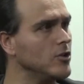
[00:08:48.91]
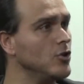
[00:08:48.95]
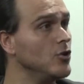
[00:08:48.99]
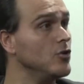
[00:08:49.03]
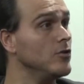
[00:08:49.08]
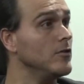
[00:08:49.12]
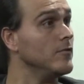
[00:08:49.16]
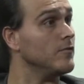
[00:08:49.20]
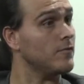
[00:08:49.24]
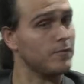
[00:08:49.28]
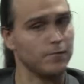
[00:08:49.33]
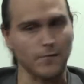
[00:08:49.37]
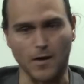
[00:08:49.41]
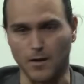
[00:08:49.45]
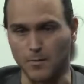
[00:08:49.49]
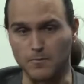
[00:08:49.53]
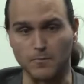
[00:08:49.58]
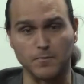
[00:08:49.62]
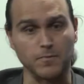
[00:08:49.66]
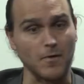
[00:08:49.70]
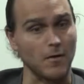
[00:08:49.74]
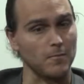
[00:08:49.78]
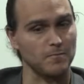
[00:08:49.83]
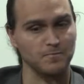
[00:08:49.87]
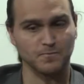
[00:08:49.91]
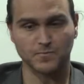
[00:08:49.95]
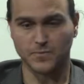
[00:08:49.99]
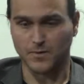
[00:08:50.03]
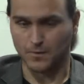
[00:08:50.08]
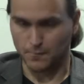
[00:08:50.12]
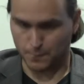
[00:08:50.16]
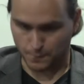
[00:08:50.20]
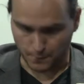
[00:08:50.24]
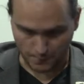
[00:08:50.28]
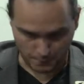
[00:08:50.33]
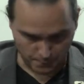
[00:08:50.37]
Do you do
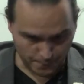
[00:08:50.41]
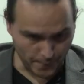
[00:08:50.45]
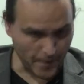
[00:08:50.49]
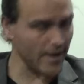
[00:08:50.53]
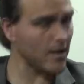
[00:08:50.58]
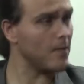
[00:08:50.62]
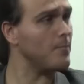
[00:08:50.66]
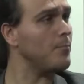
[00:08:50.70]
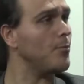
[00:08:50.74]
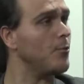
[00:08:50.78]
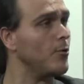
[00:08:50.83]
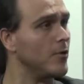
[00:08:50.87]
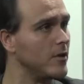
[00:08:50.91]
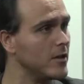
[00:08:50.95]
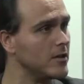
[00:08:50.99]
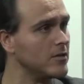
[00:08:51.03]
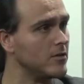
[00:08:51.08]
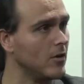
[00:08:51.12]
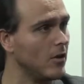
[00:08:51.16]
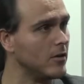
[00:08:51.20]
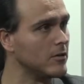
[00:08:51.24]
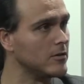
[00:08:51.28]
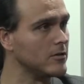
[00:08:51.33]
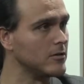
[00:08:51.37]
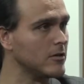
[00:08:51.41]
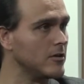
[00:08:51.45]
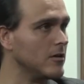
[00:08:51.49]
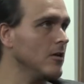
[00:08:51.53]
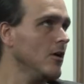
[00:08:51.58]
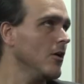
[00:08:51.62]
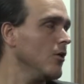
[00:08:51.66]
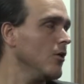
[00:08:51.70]
fire poi dancing,